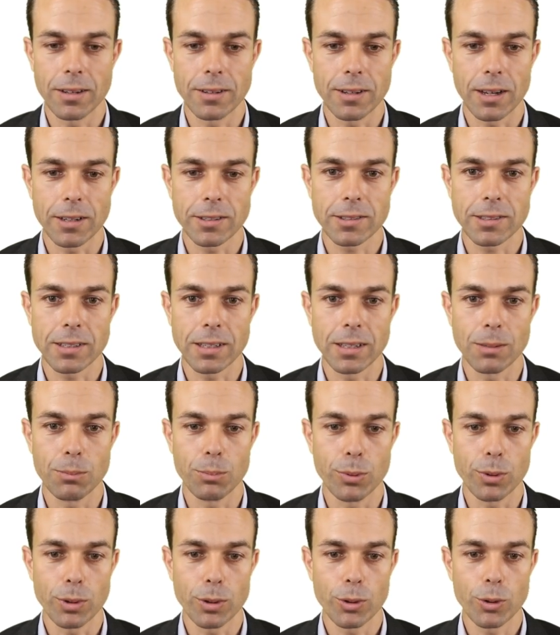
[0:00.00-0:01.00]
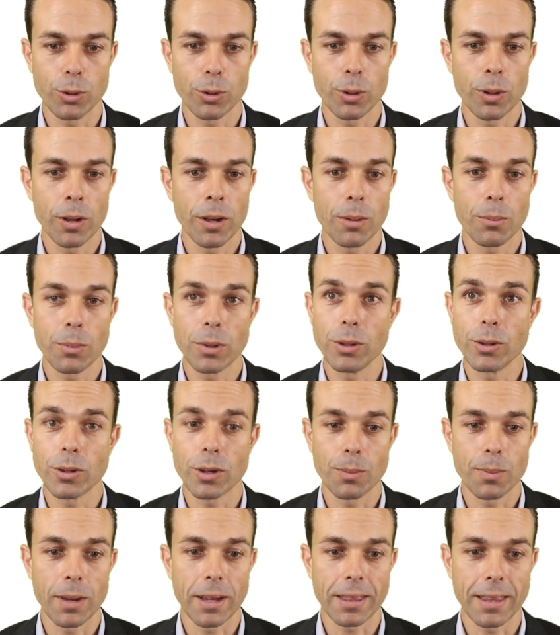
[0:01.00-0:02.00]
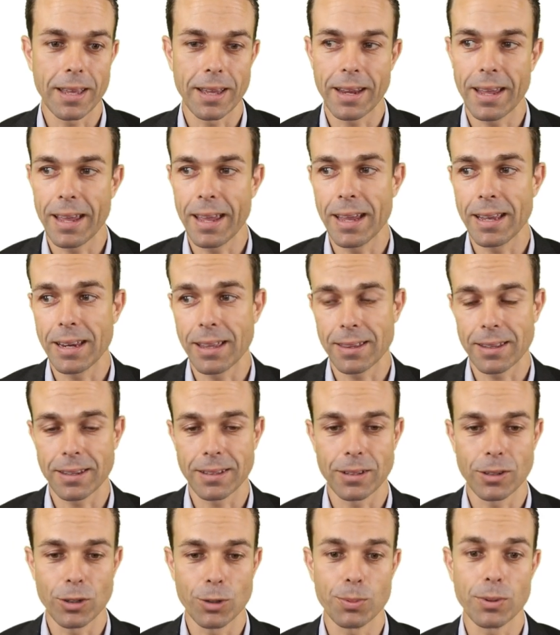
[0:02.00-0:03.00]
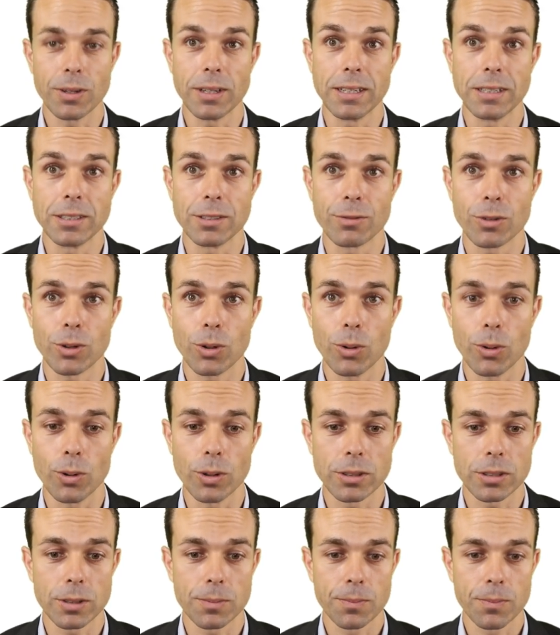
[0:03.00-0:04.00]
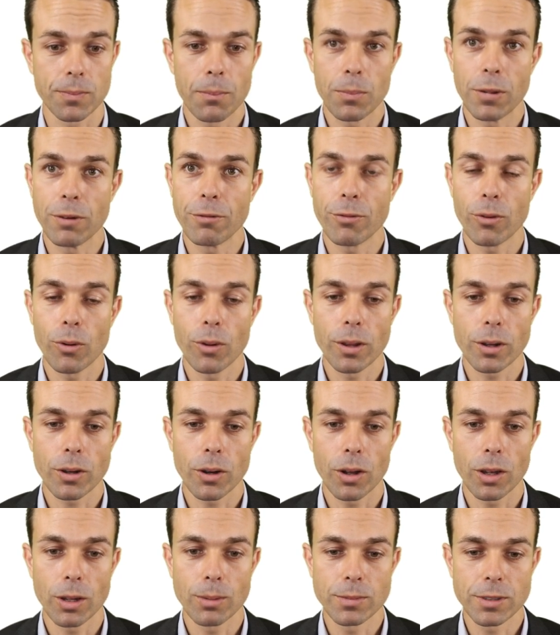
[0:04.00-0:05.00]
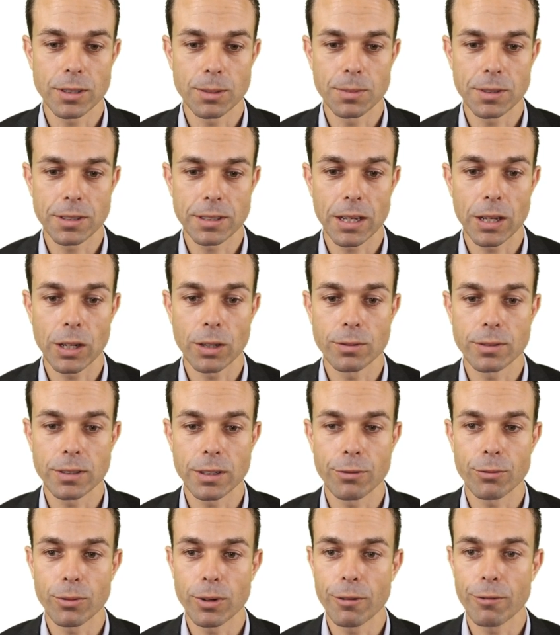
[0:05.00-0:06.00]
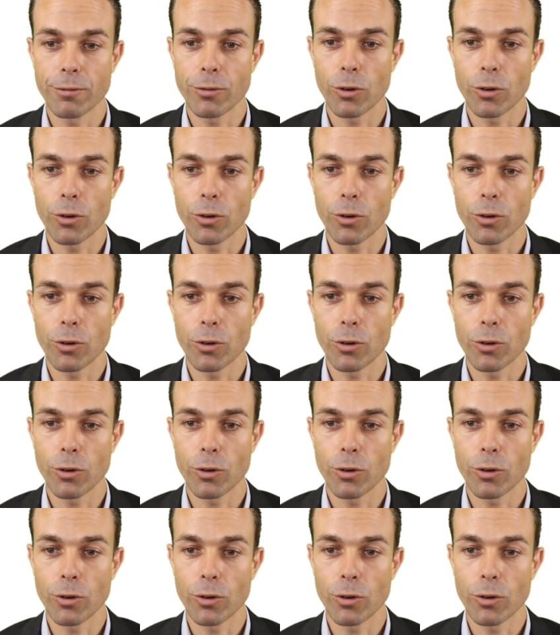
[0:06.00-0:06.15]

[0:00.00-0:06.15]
dusty blue, but you can make that anything that you please, of course. But for the columns themselves, if we